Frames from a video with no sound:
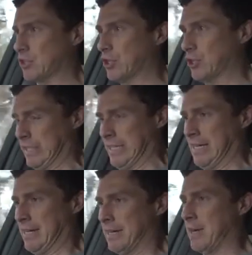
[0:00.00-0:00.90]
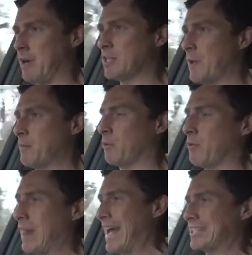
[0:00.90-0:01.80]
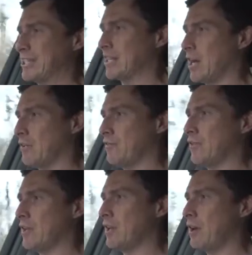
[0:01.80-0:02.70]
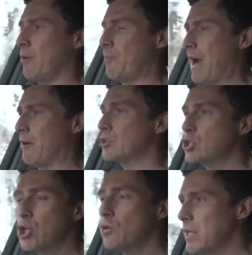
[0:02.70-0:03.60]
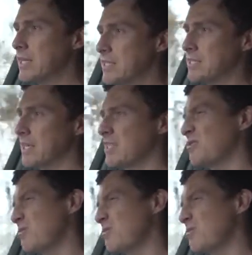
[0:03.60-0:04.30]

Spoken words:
so good. Now most people will actually go for the lower powered 2-litre diesel,